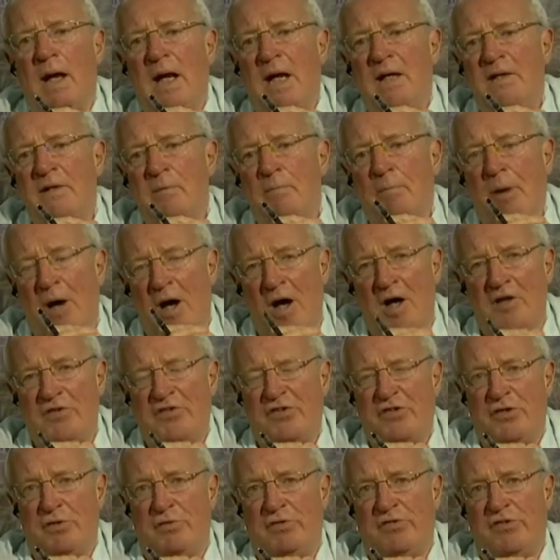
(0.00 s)
In the
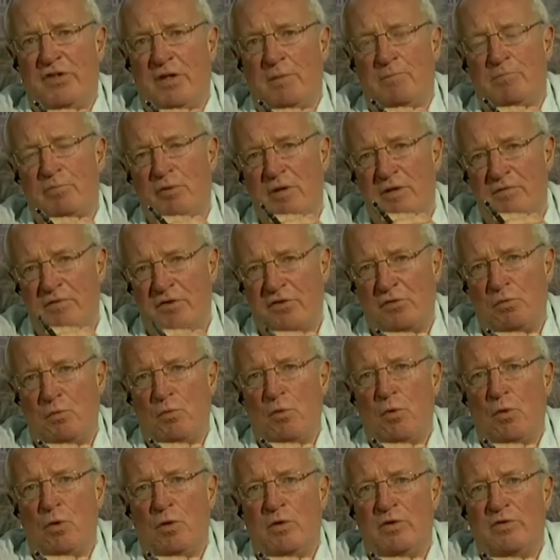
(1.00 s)
past, you see, in previous
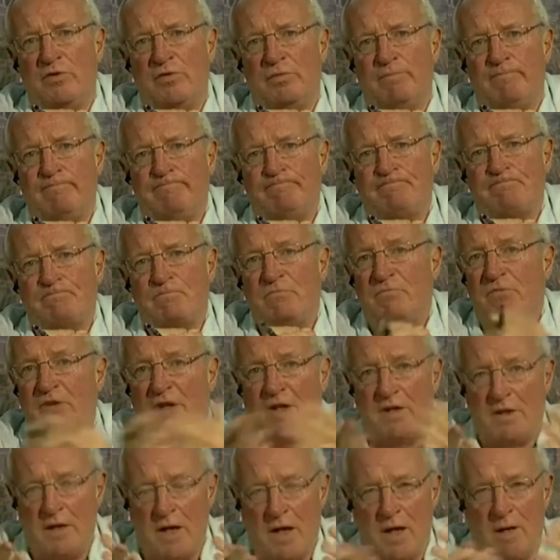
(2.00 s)
wars,
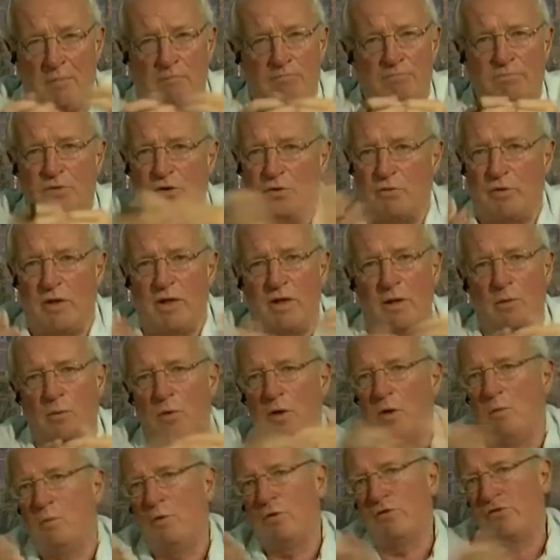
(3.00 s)
Vietnam, Korea,
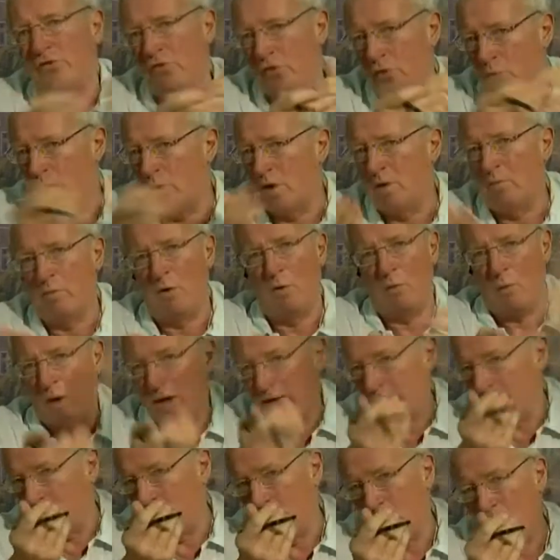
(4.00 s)
World War II, World
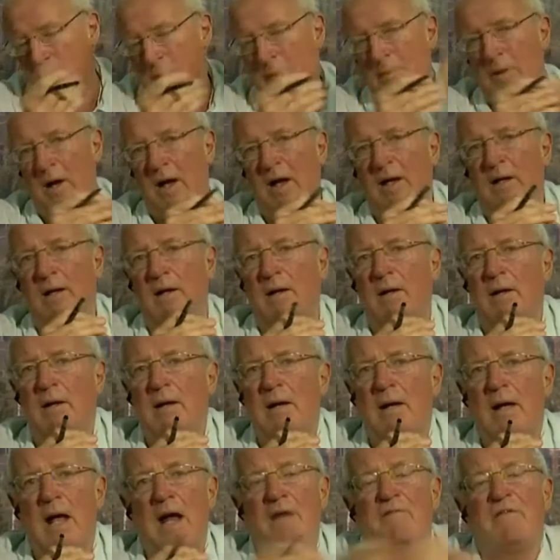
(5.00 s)
War I, all the way back,
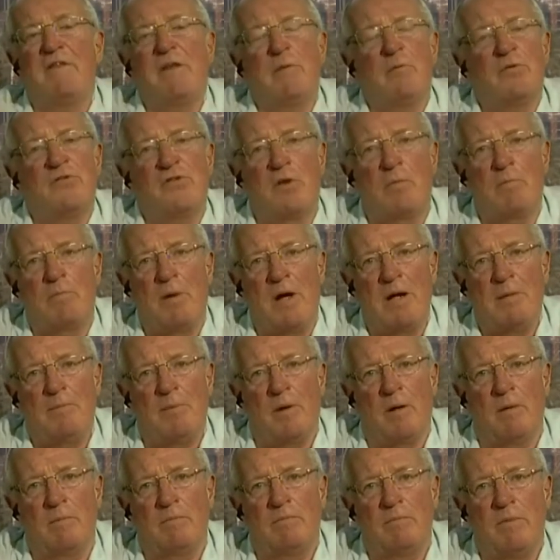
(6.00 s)
everything was on
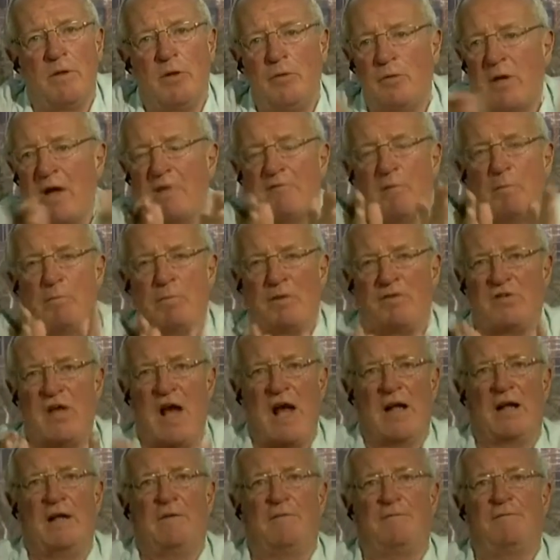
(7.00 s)
paper. You would have a
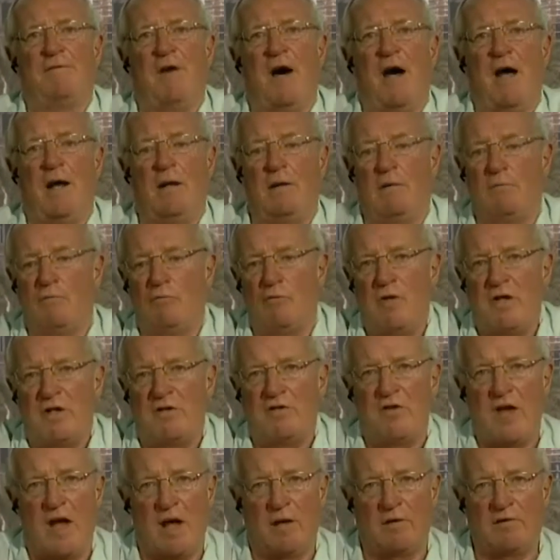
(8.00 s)
battalion file
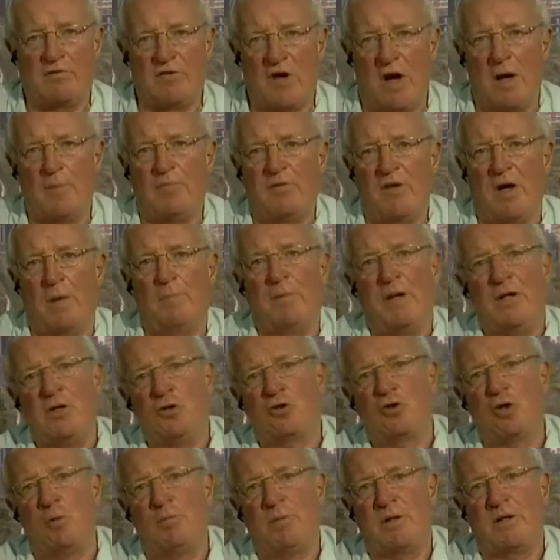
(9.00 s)
written down, typed up
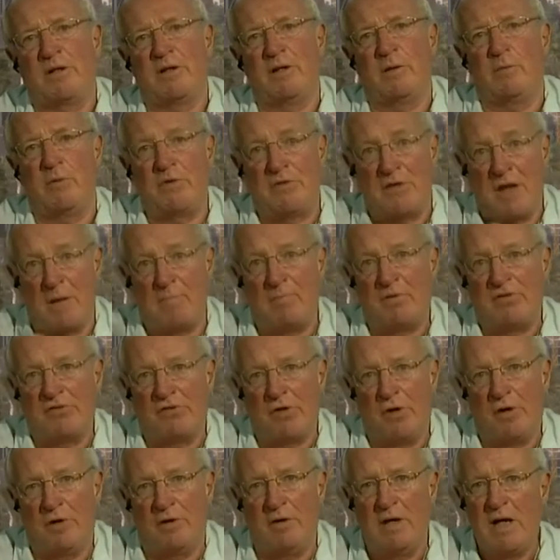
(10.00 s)
in triplicate with
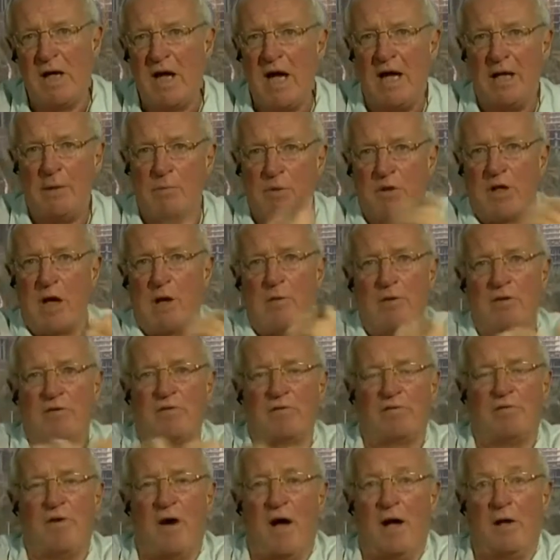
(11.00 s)
numbers on, and it would go
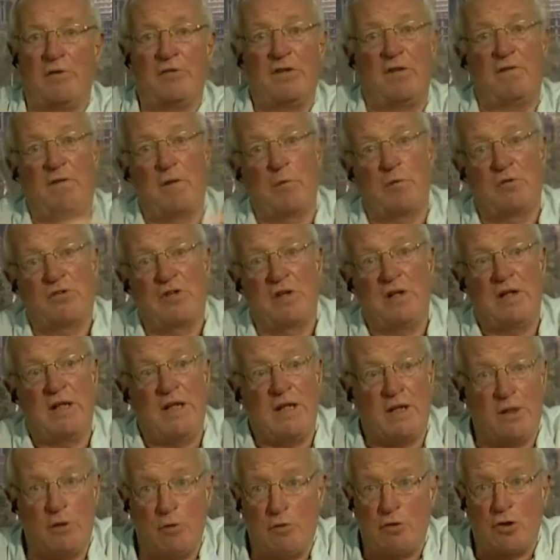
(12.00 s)
into files. If there was a
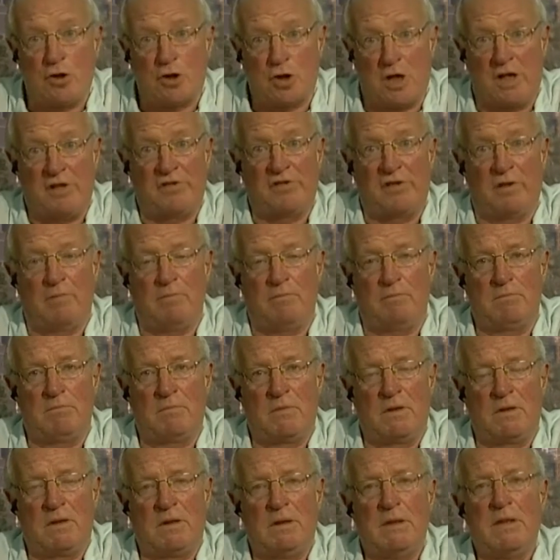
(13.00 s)
leak, you could trace it.
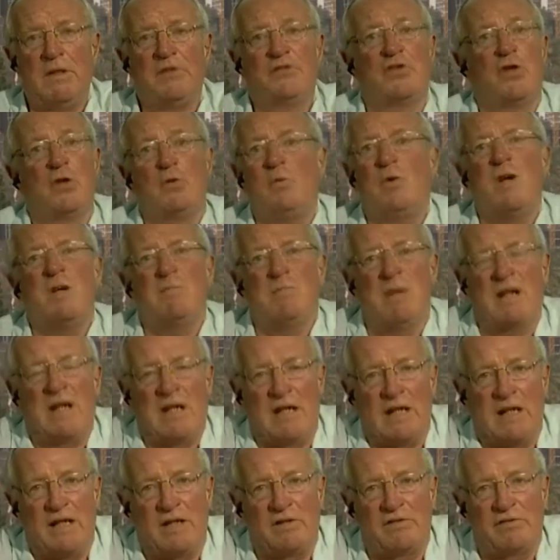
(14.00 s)
So there weren't
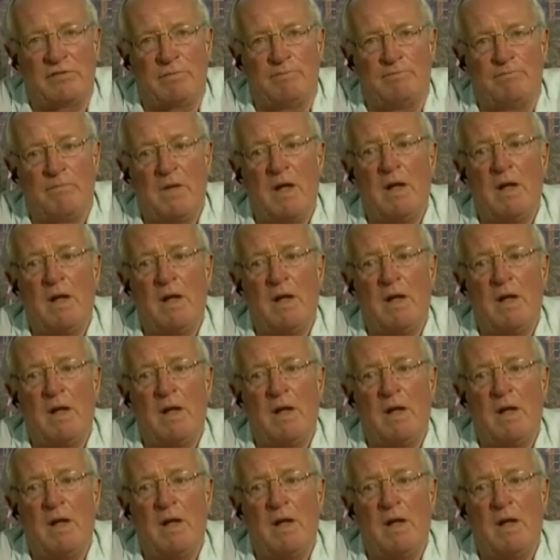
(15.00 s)
many leaks.